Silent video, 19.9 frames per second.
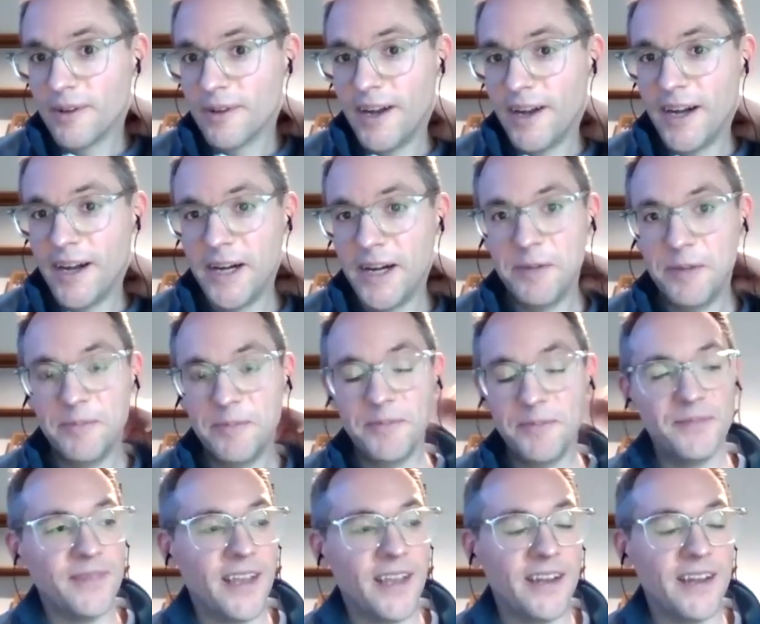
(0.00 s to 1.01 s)
any
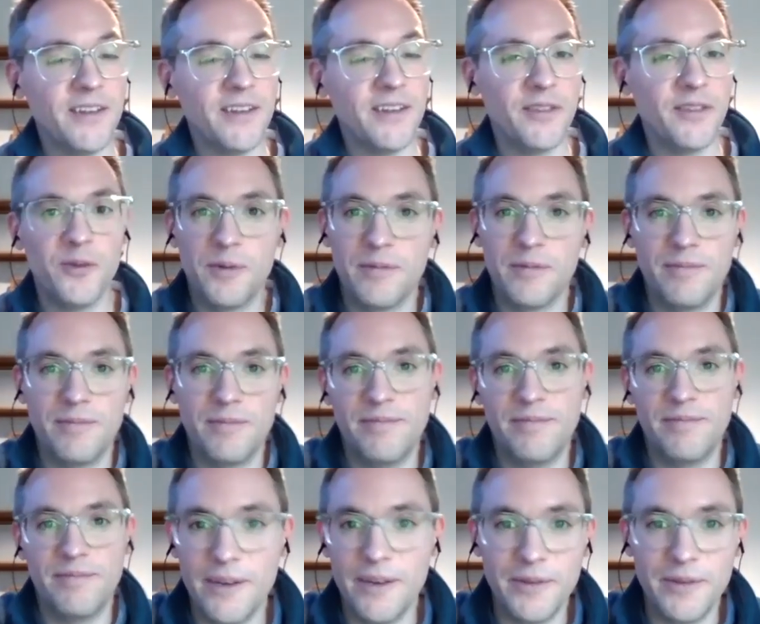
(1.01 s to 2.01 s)
symptoms at all.
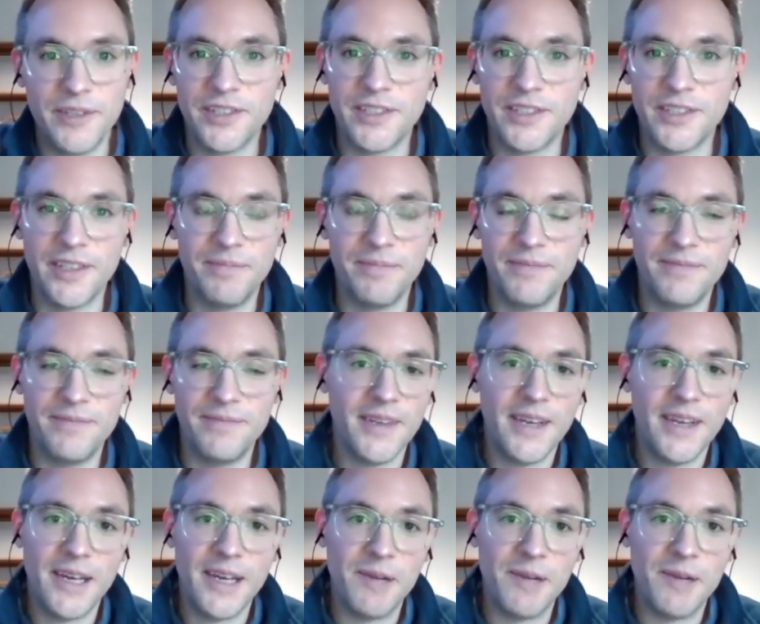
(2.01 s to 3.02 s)
Um, and I
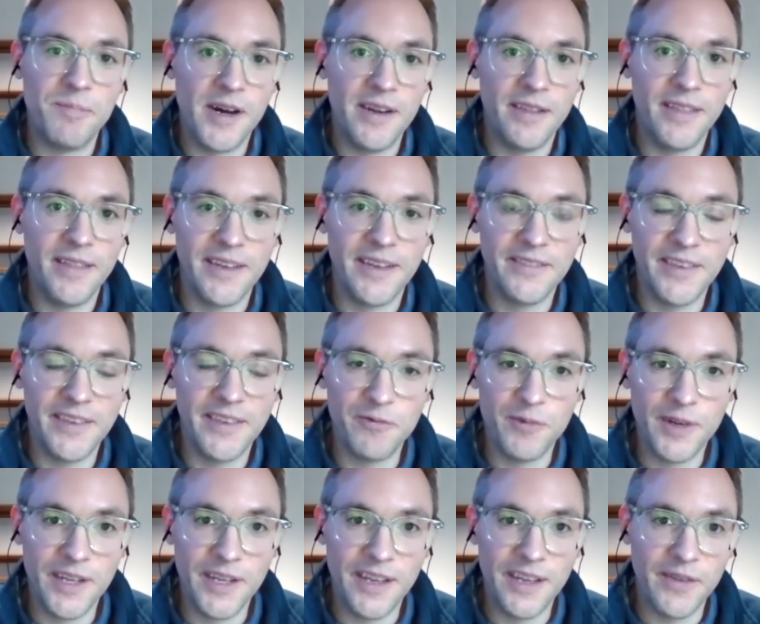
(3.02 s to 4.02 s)
thought, well, you know, it's
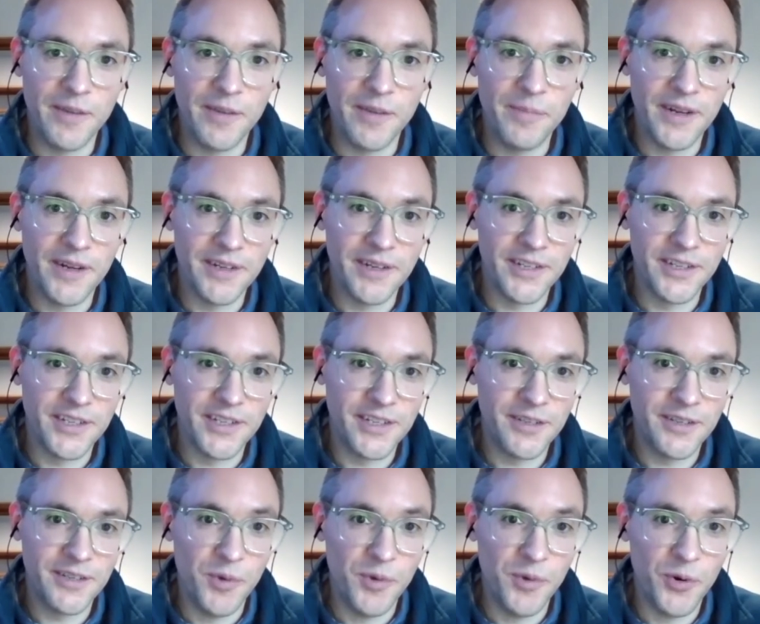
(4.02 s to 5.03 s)
just a minor
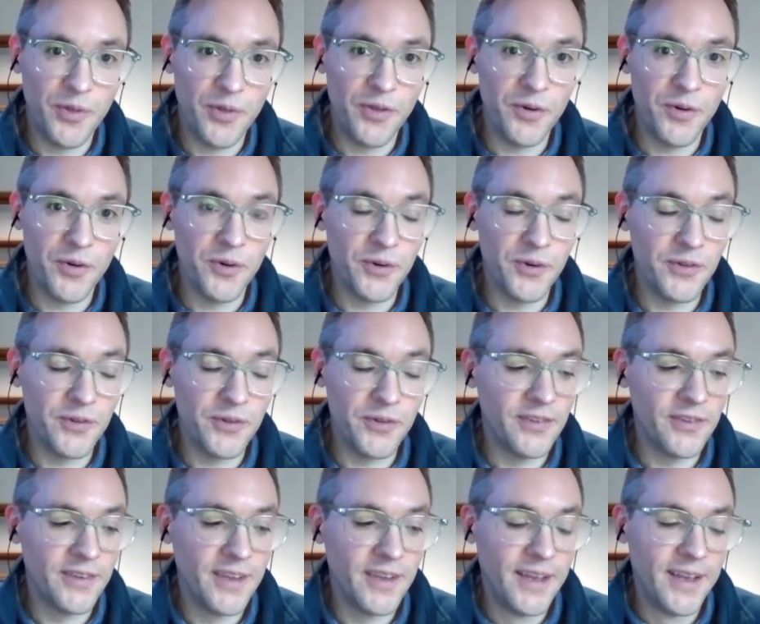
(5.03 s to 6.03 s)
thing, didn't really give it
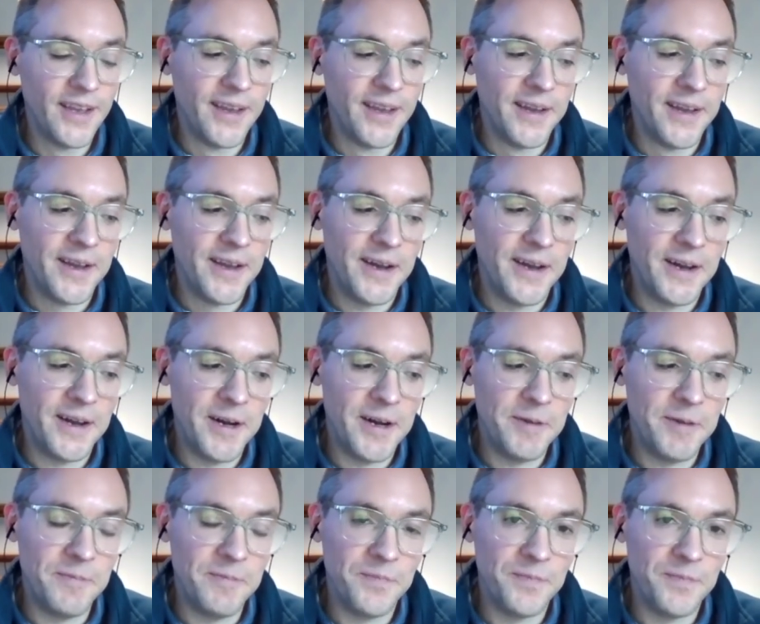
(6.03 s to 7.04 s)
much more
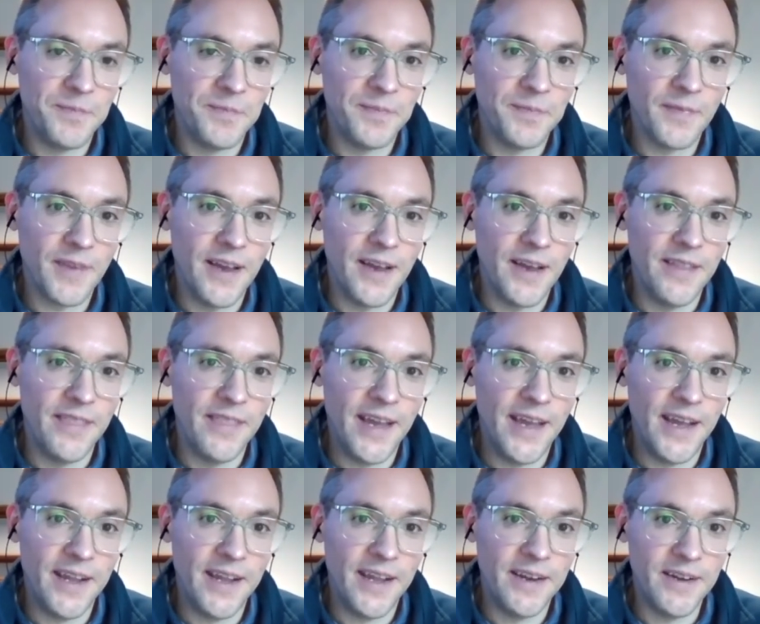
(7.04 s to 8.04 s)
thought.
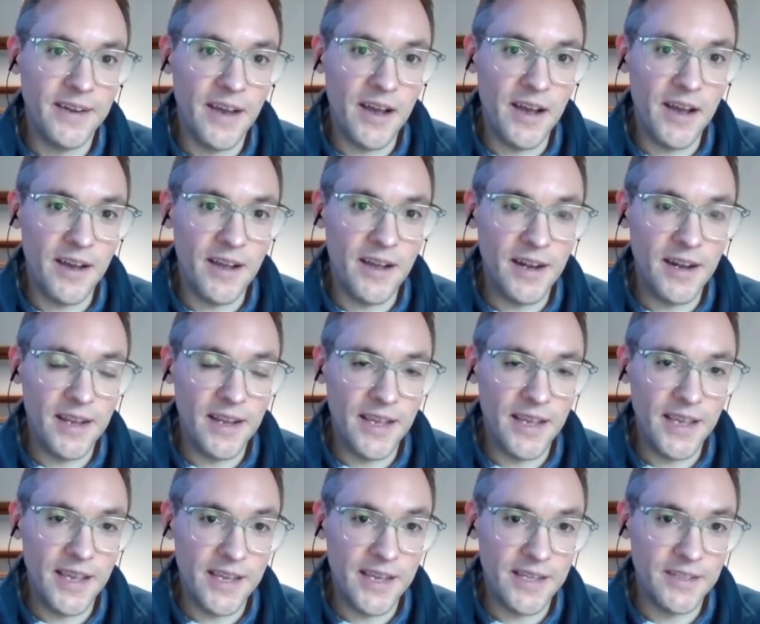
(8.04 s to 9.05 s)
Um,
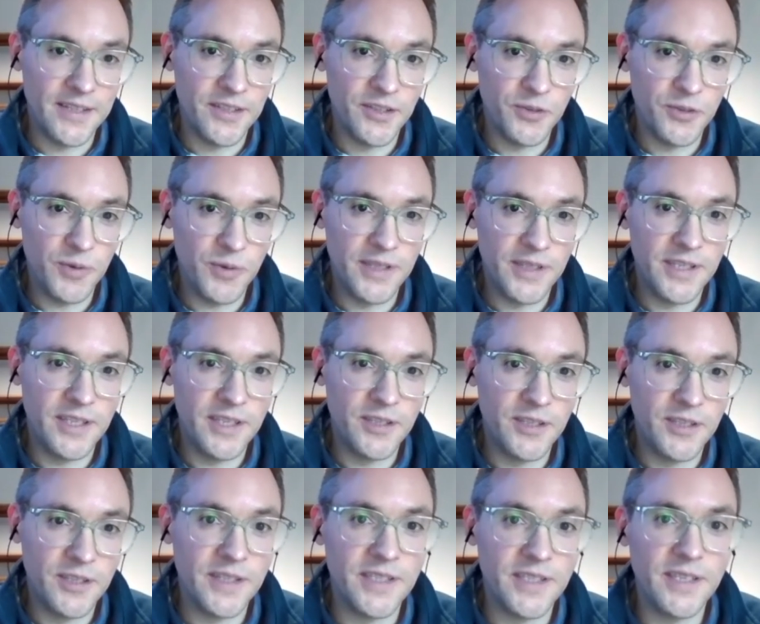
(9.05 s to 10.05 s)
and then
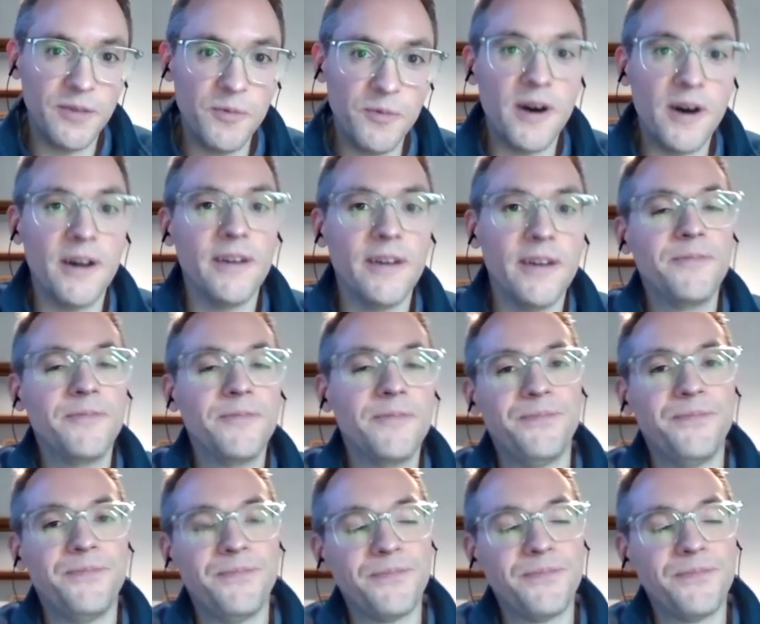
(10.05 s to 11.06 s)
early in
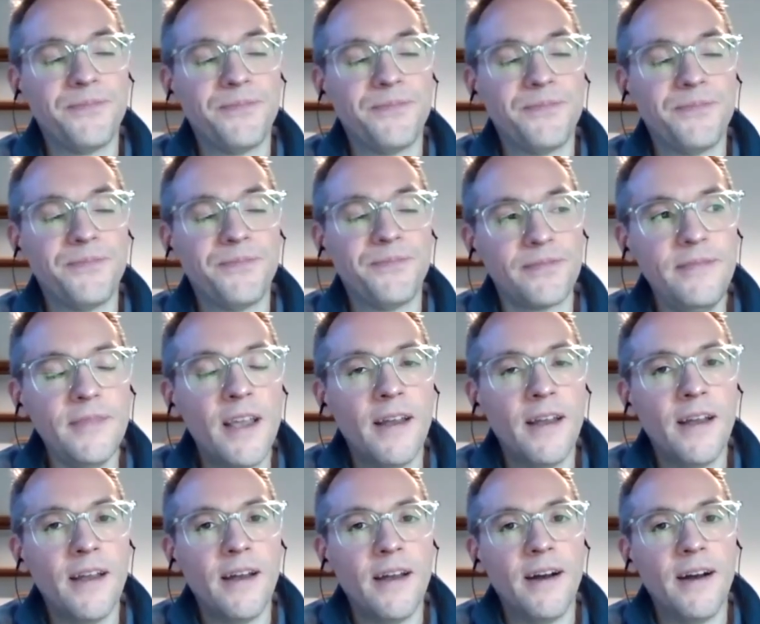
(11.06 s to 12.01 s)
2021,